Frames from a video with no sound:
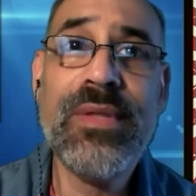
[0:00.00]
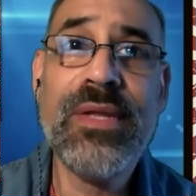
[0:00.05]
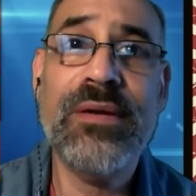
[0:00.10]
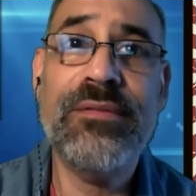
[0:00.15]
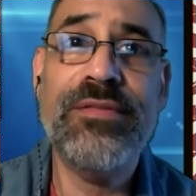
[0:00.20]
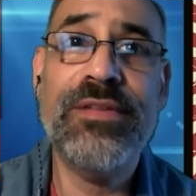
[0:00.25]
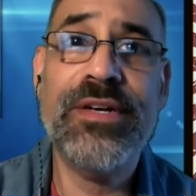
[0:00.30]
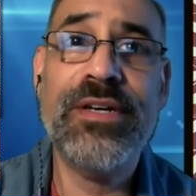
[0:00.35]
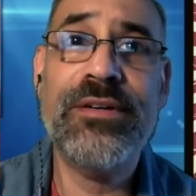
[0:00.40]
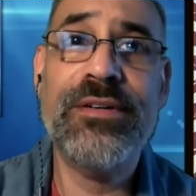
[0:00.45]

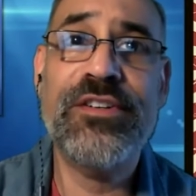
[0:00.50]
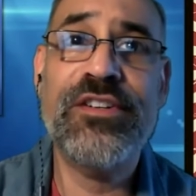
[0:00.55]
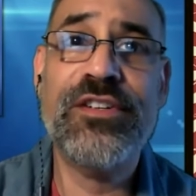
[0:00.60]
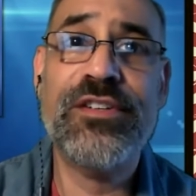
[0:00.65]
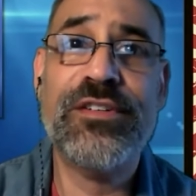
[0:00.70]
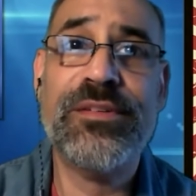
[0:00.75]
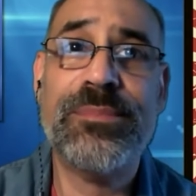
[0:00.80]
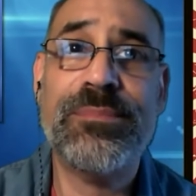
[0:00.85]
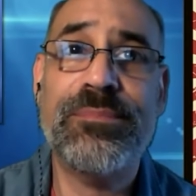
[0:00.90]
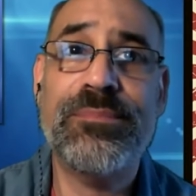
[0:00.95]
they're
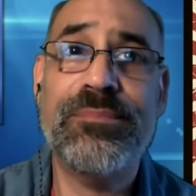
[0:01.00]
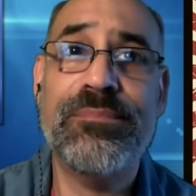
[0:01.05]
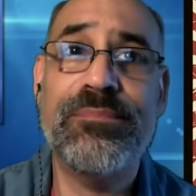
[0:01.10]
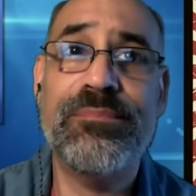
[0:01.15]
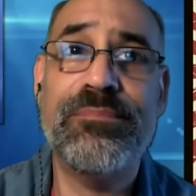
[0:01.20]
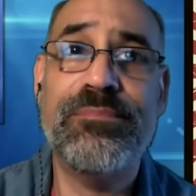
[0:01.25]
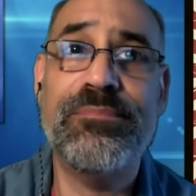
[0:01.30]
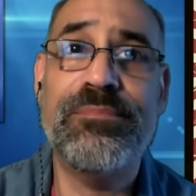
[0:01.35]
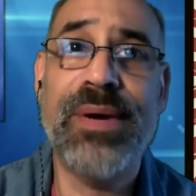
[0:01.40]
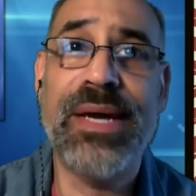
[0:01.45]
just
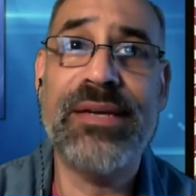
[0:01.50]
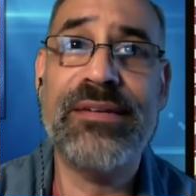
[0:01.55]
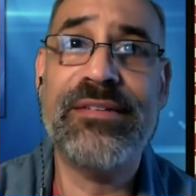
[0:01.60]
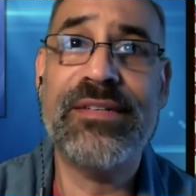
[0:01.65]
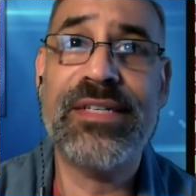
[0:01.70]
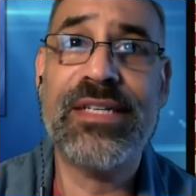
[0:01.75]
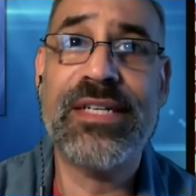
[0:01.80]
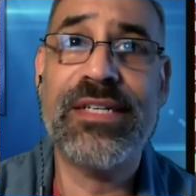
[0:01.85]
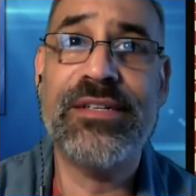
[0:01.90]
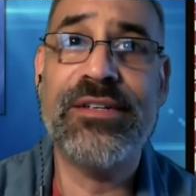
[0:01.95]

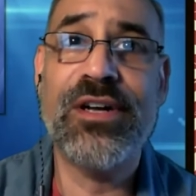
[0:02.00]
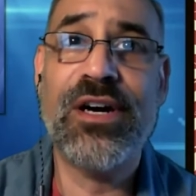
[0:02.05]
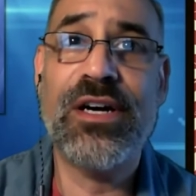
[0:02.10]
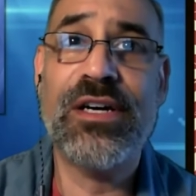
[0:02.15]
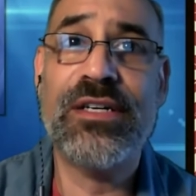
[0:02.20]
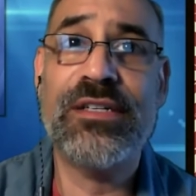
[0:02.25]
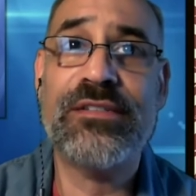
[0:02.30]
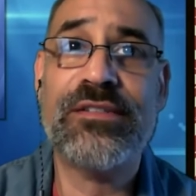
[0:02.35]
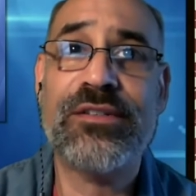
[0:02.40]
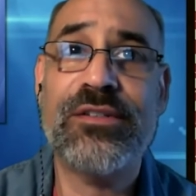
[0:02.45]
basically
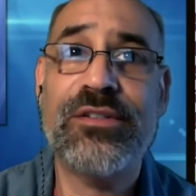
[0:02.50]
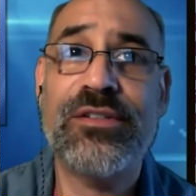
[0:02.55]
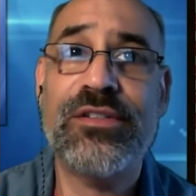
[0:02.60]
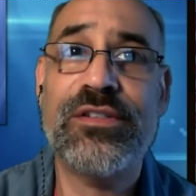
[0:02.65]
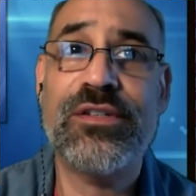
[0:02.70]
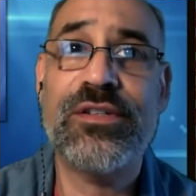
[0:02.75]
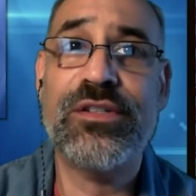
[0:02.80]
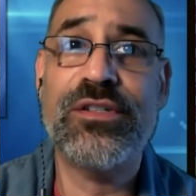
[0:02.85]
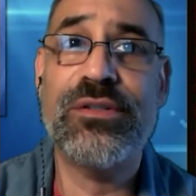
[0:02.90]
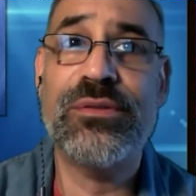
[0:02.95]
not as
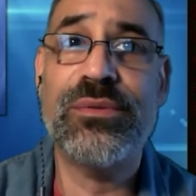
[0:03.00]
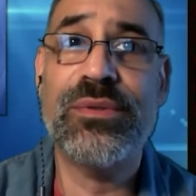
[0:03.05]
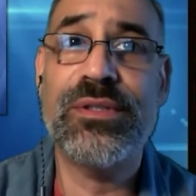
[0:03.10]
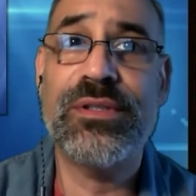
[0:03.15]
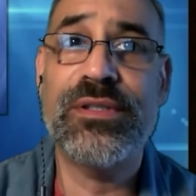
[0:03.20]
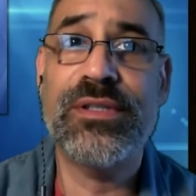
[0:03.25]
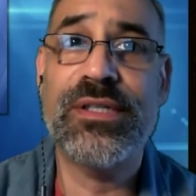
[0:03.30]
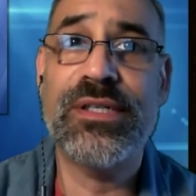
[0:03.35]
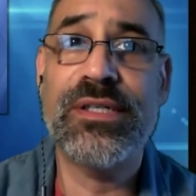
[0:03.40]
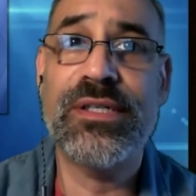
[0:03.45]
concerned with